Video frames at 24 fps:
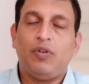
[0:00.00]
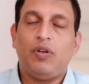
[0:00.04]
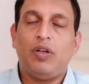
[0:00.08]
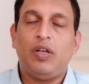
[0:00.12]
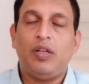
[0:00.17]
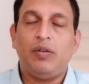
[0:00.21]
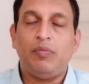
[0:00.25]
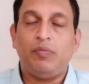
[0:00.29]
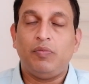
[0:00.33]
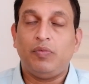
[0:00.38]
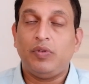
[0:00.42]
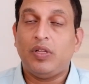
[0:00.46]

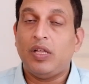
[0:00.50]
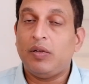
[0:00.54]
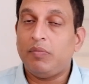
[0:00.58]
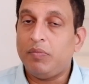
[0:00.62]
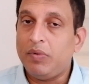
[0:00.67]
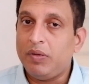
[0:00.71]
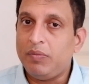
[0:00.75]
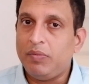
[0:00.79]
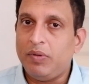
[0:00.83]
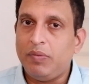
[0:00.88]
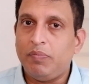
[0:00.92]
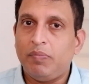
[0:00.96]
and that
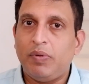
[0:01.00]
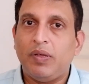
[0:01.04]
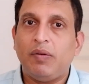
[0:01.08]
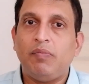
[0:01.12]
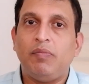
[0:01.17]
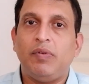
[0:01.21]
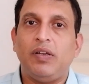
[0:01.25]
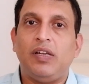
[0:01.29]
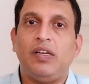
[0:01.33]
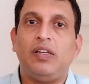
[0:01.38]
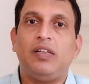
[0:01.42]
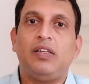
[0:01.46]
may be
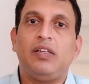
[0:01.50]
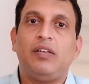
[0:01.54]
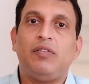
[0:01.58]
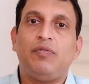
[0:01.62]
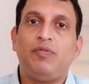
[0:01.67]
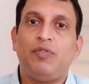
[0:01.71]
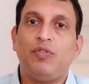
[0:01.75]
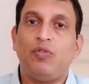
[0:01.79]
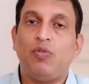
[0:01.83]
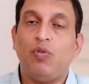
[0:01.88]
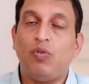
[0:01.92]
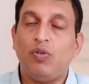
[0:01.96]
permanent
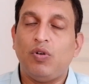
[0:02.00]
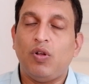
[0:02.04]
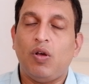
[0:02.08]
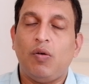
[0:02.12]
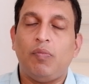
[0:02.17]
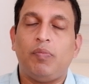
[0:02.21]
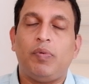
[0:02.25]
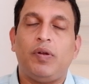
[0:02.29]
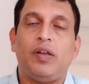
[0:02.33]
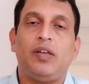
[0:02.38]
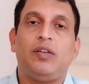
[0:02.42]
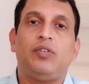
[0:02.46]
if you don't
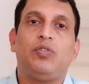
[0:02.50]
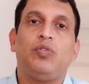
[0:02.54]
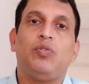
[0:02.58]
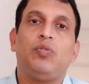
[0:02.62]
operate.